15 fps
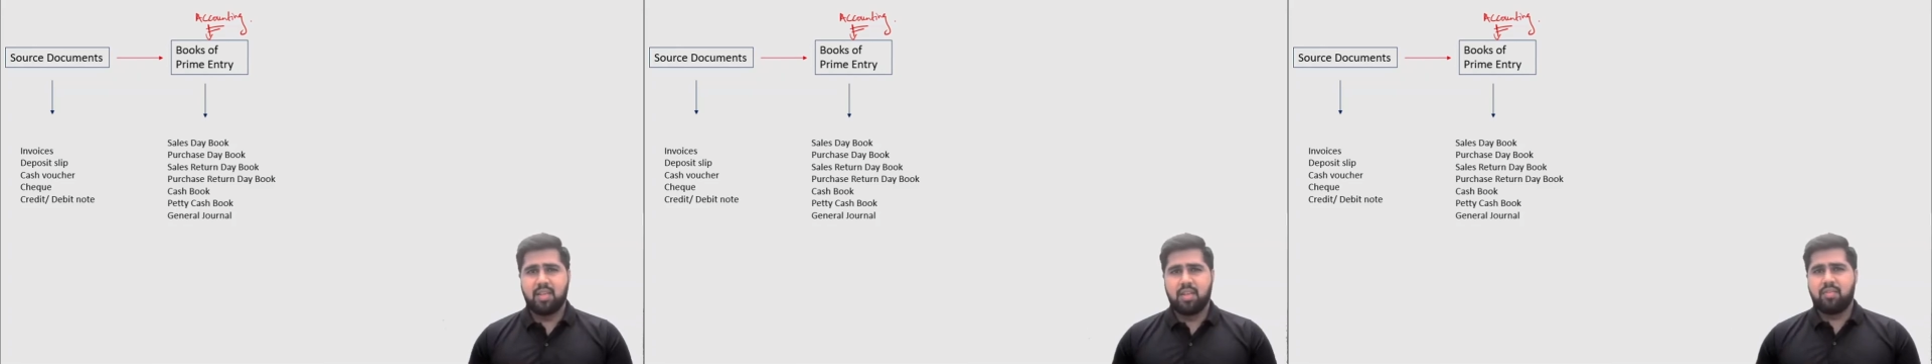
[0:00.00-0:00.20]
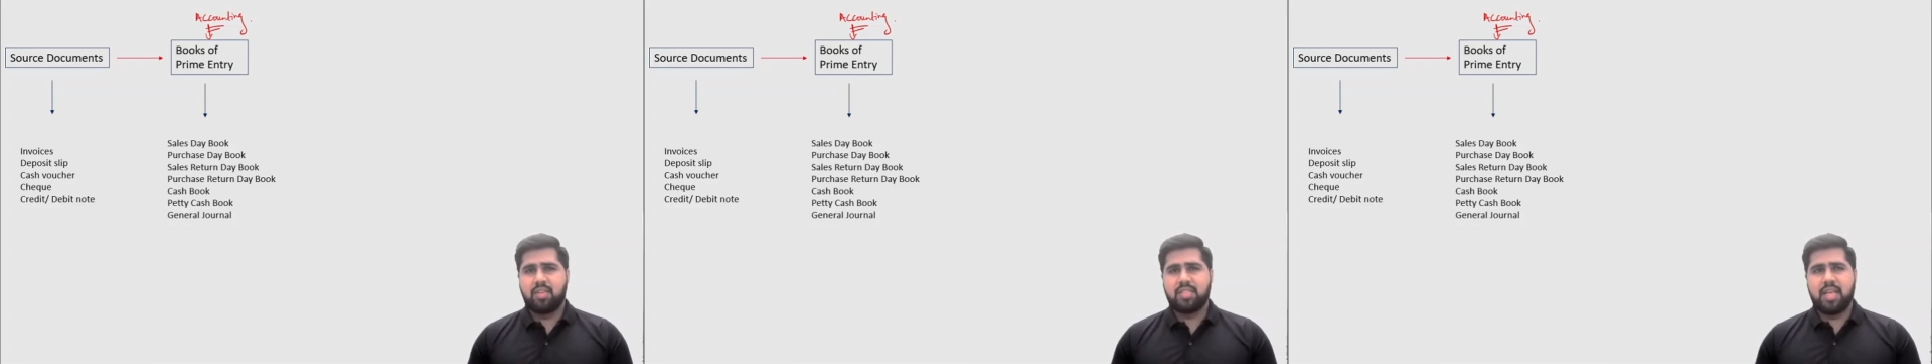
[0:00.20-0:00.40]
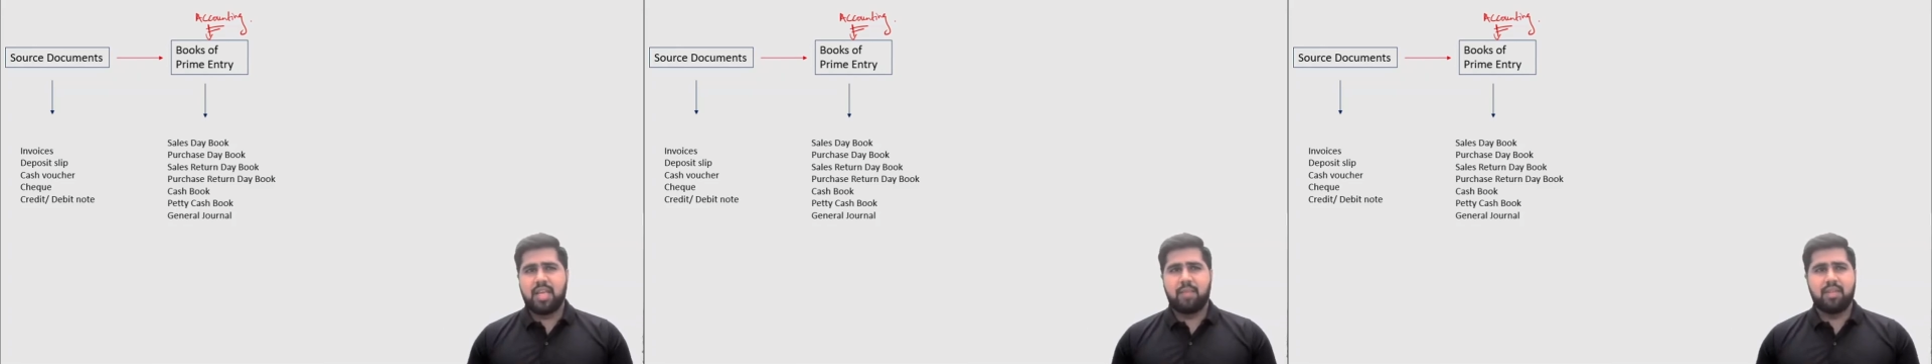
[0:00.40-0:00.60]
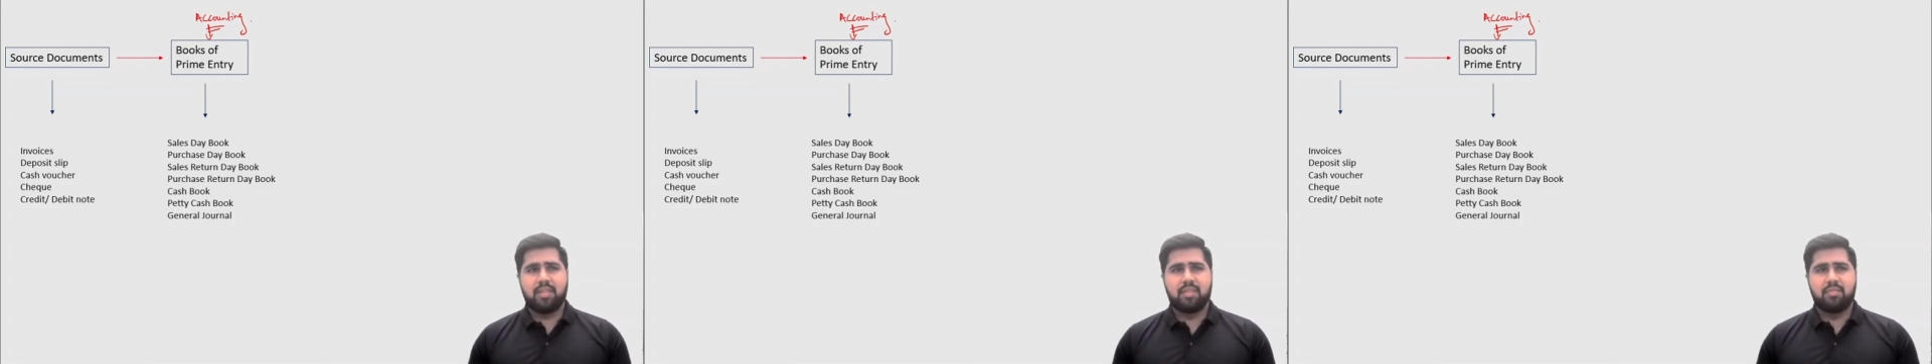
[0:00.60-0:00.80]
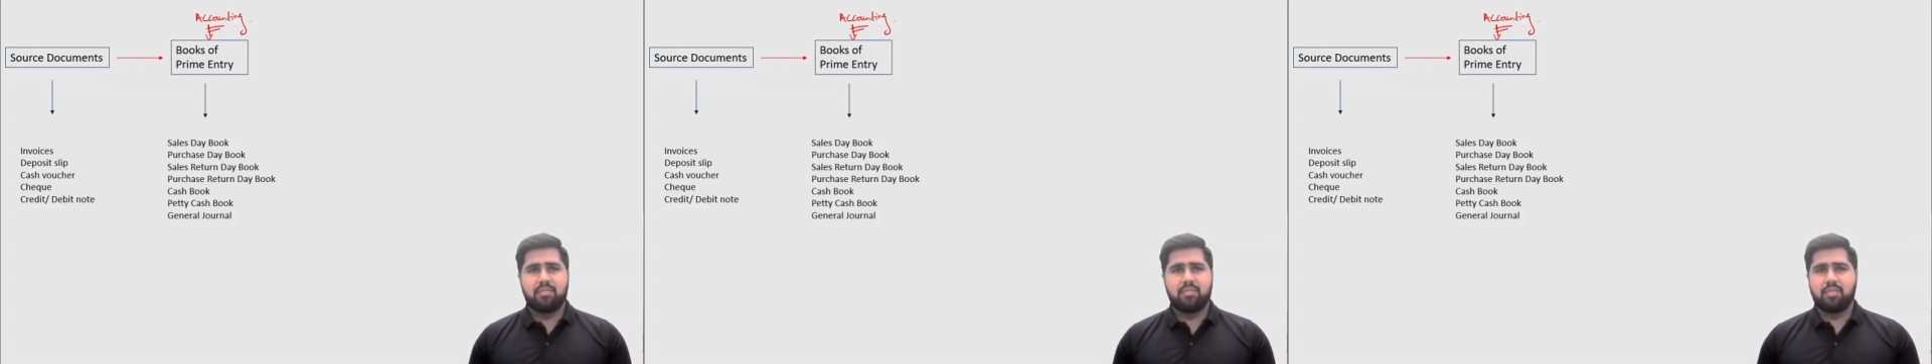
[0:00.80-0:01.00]
For example,
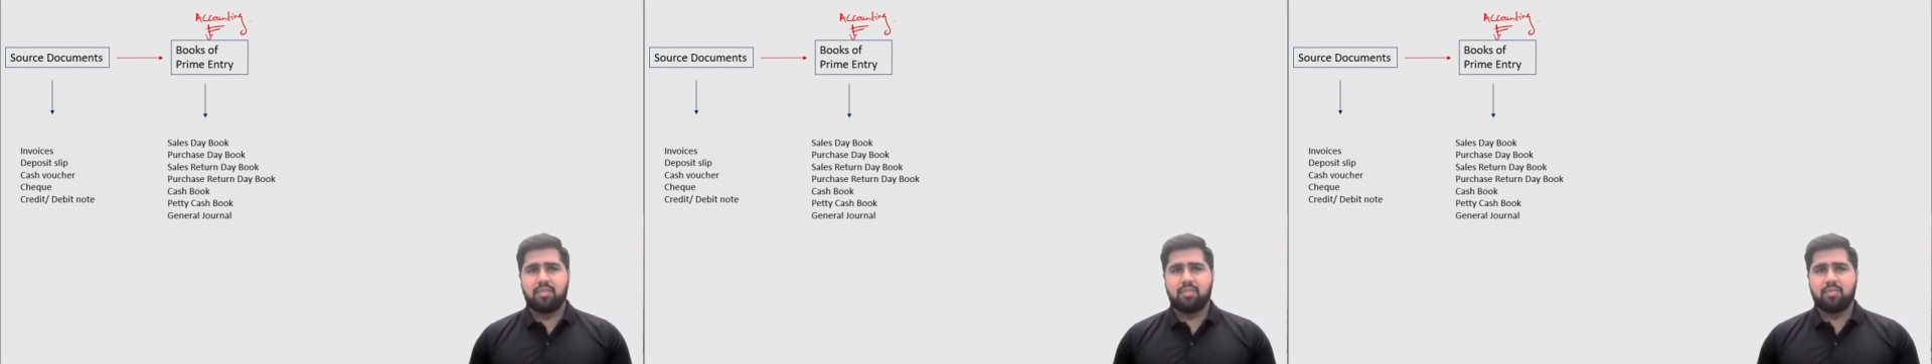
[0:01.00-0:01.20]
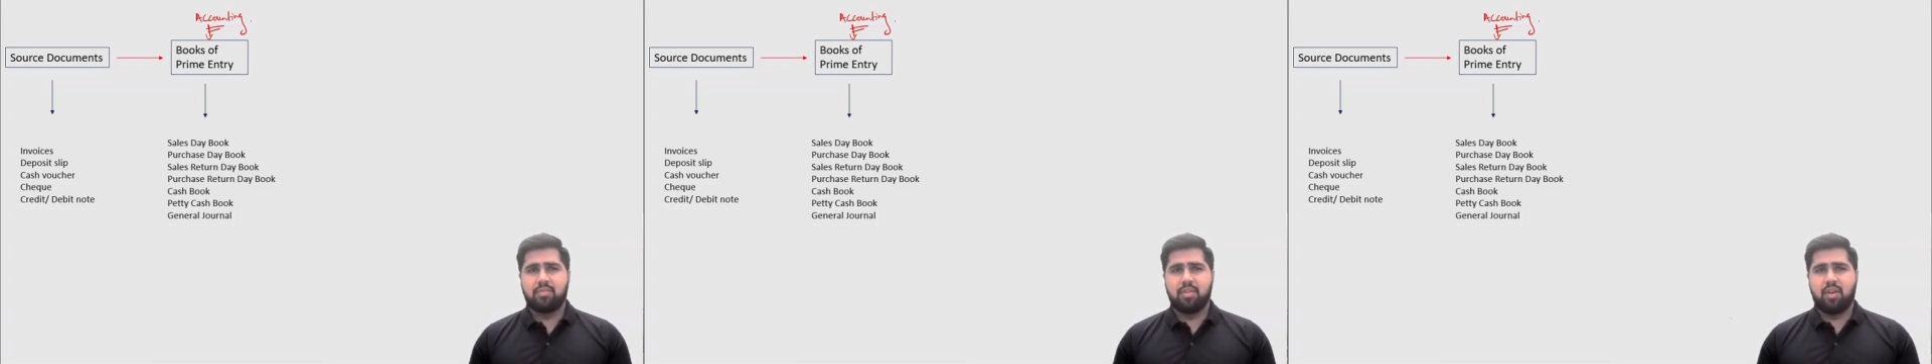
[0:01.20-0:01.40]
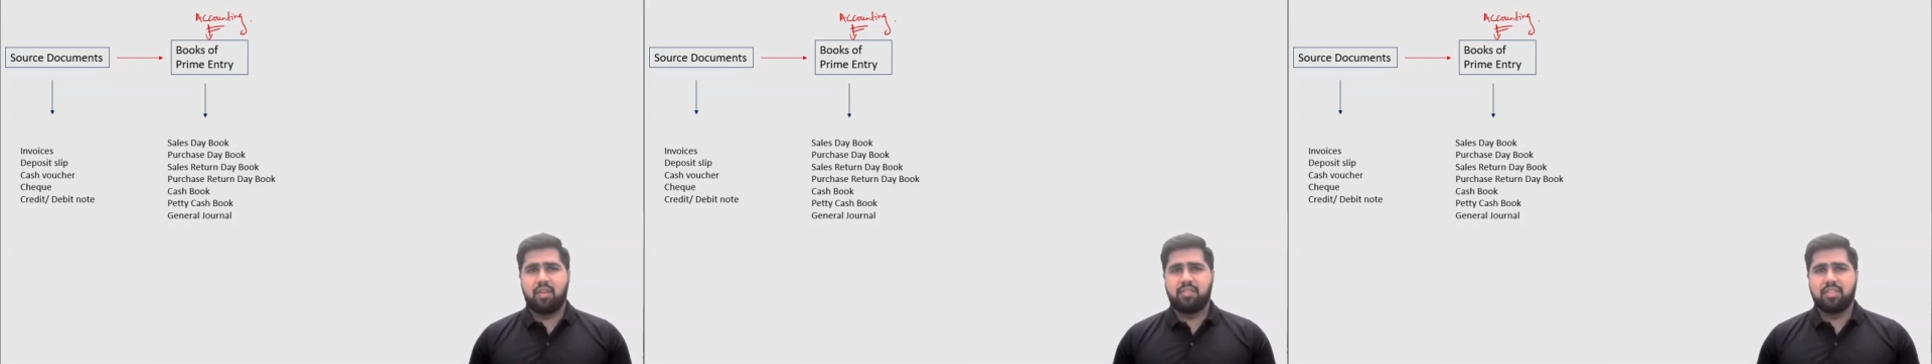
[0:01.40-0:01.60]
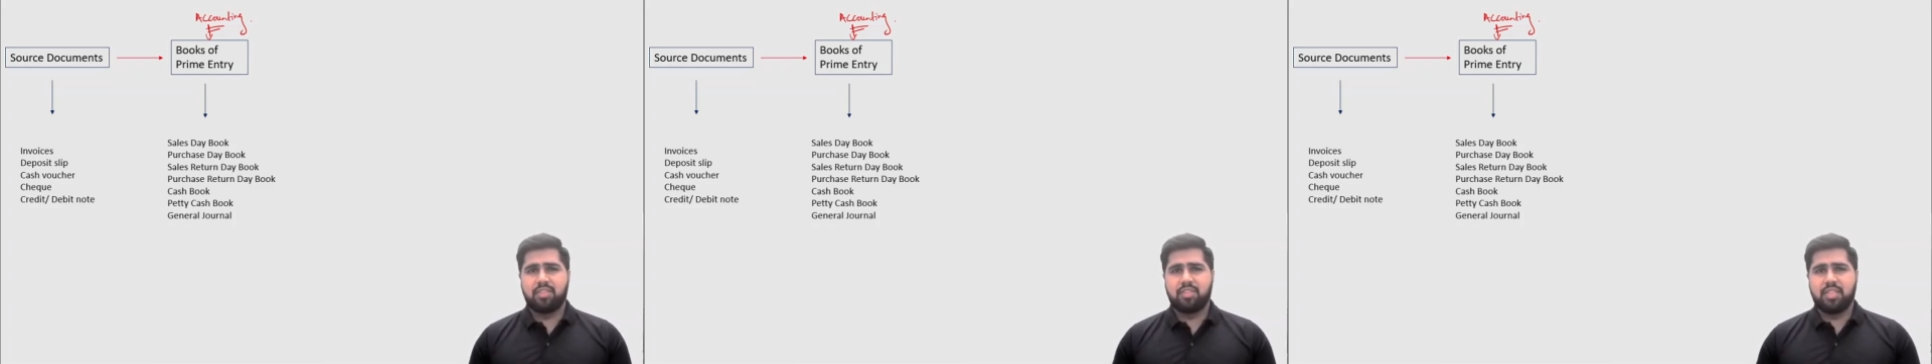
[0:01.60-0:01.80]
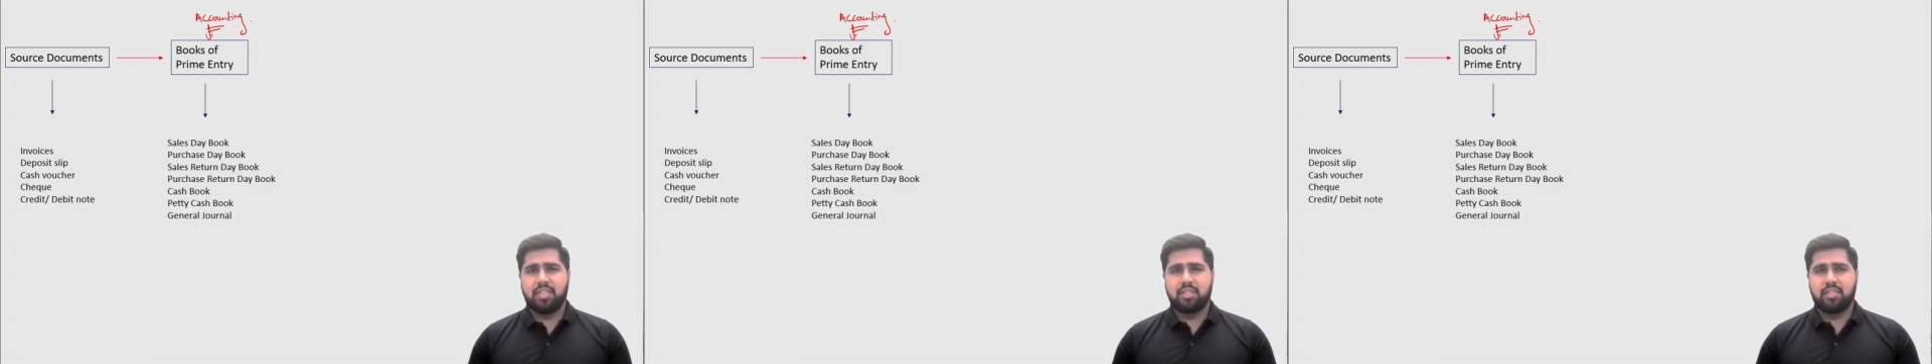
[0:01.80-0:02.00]
the
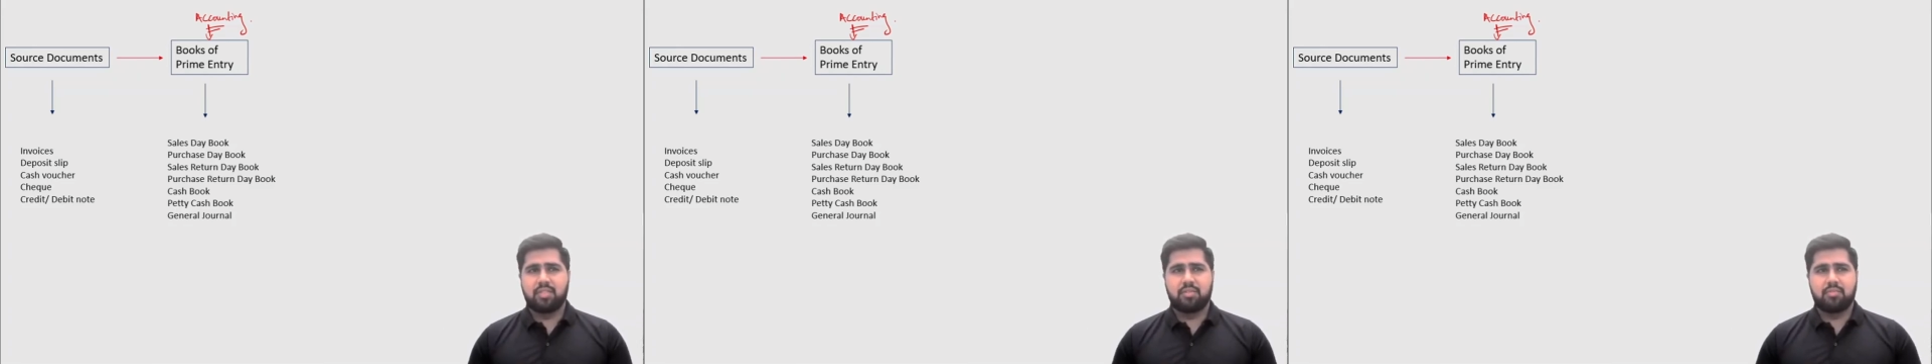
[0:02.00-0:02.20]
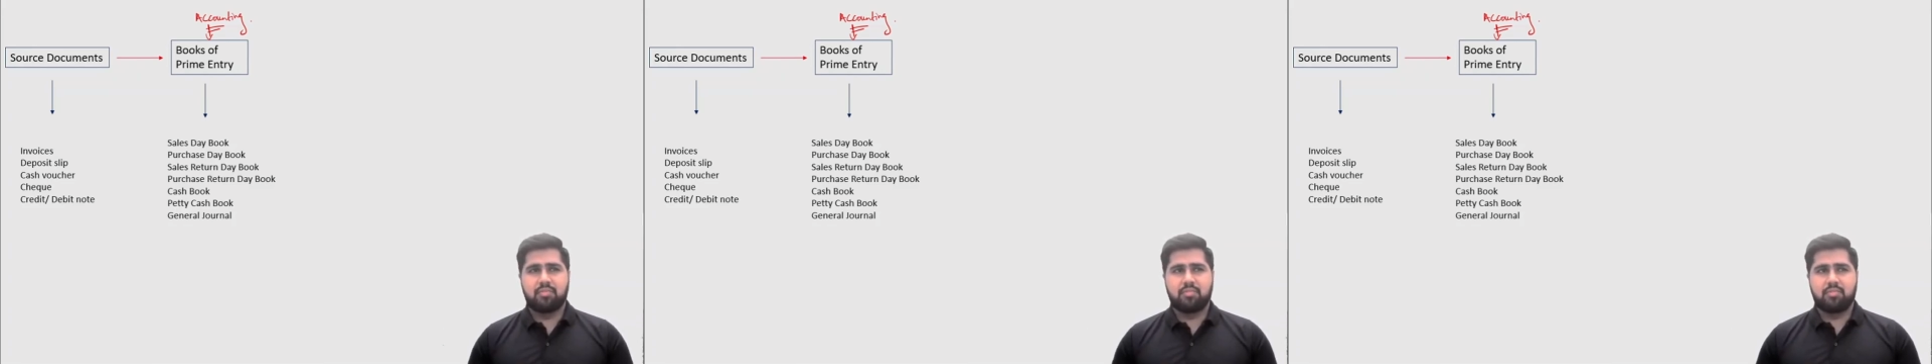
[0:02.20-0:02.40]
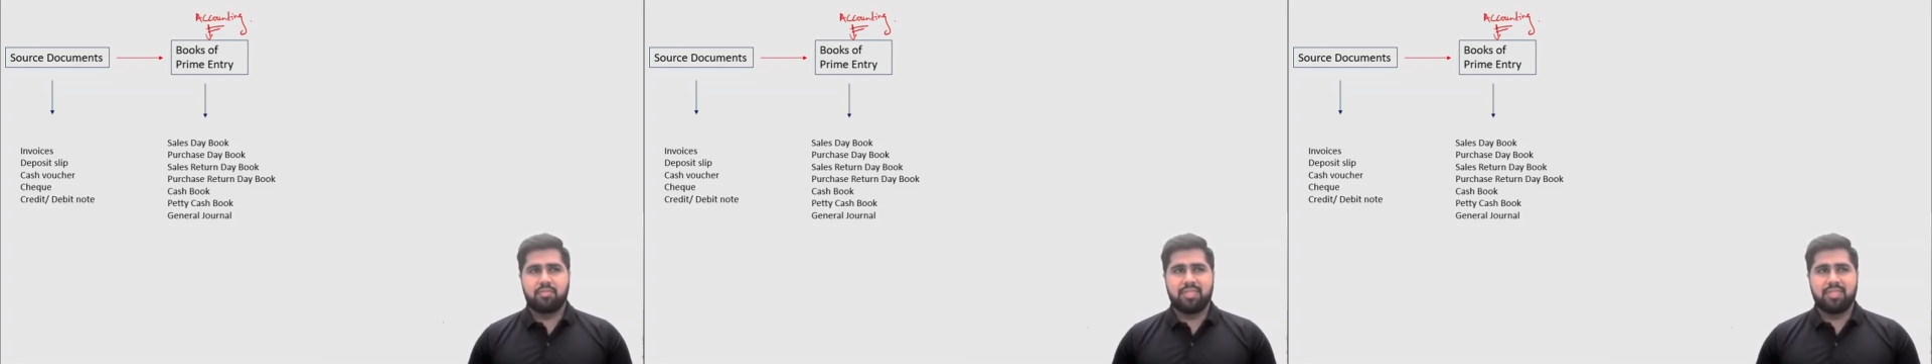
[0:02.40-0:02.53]
office needs